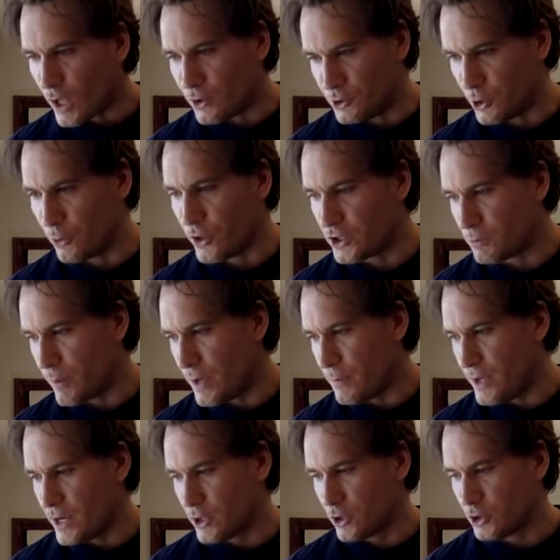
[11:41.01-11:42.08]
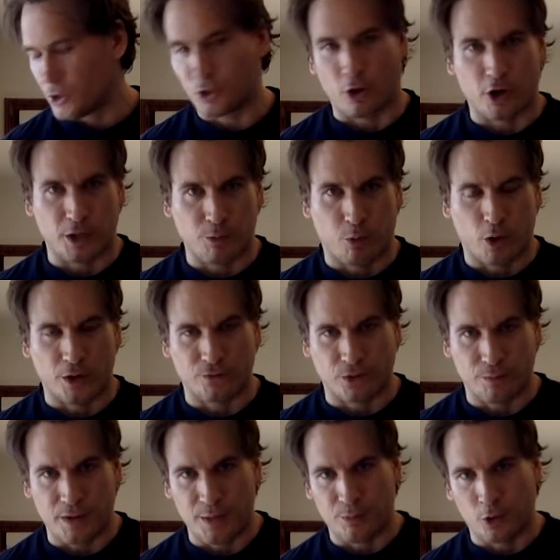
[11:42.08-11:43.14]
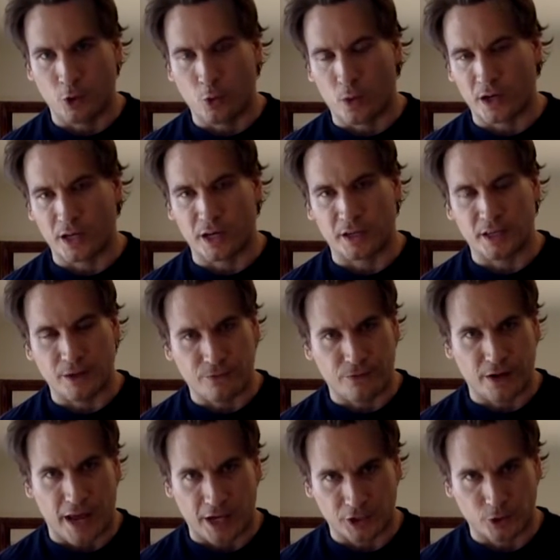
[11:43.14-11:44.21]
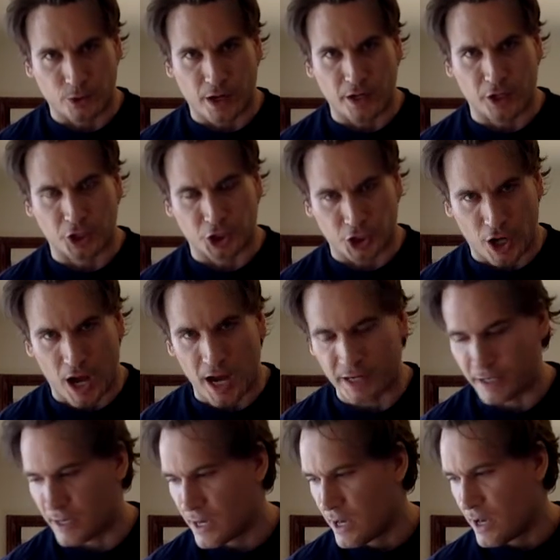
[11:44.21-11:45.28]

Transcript: So this may be a good starting point for people who want to give finasteride a shot.